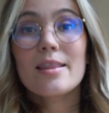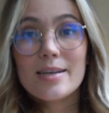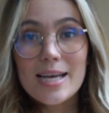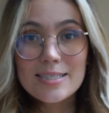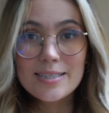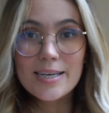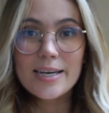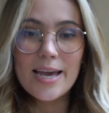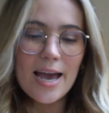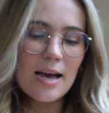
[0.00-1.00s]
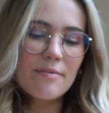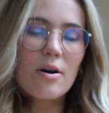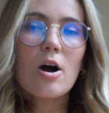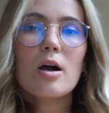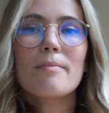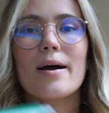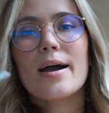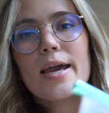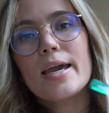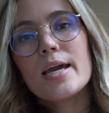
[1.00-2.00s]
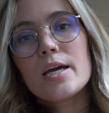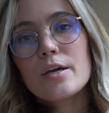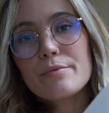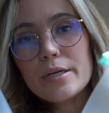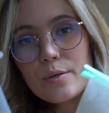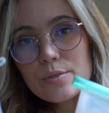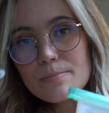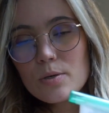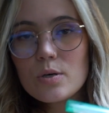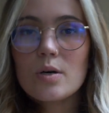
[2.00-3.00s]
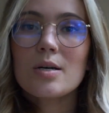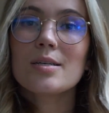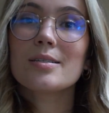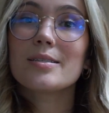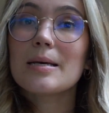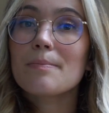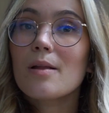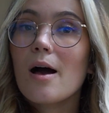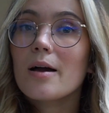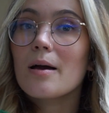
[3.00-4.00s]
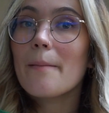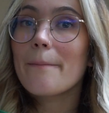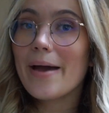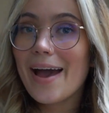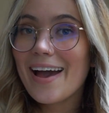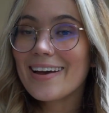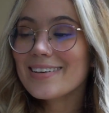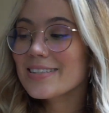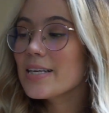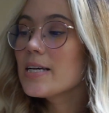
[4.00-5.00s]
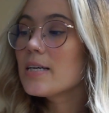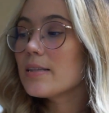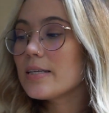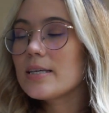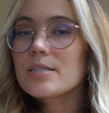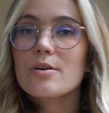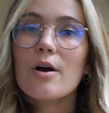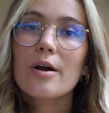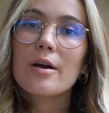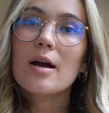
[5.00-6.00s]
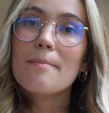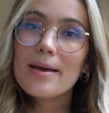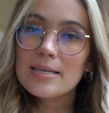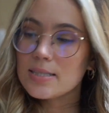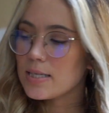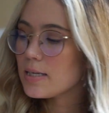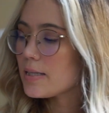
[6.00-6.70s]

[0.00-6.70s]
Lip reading: The next thing I have are my reusable Ziploc bags. These are amazing.